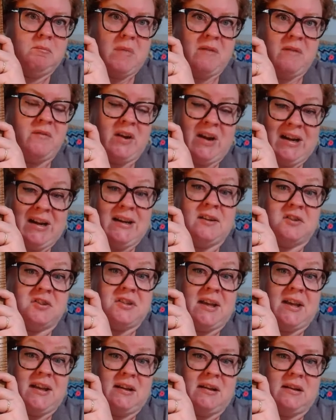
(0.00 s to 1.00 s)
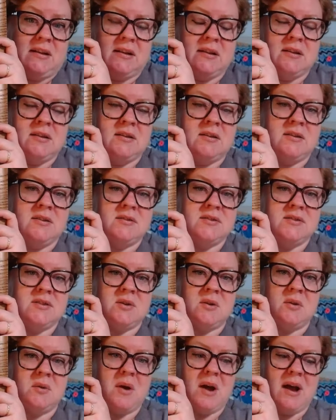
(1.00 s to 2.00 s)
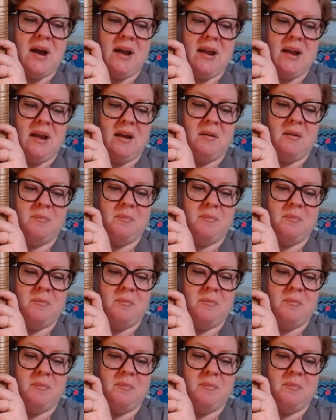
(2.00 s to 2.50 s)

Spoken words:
I'm very nearsighted. So I